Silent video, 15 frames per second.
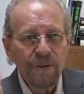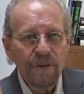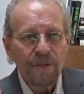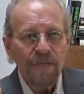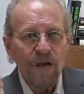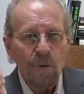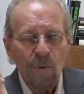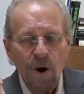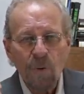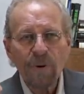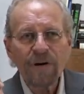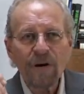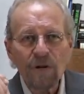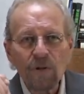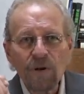that what
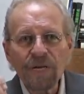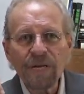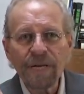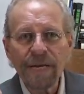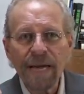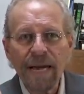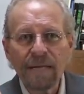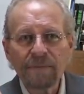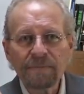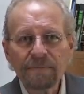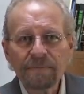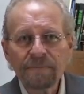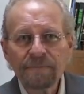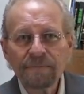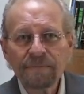we are looking at
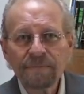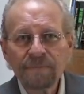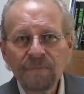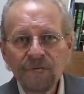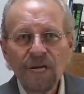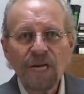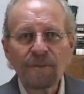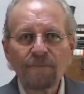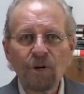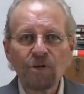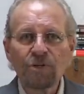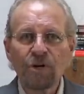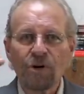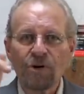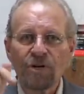in
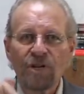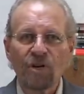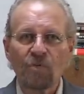modernity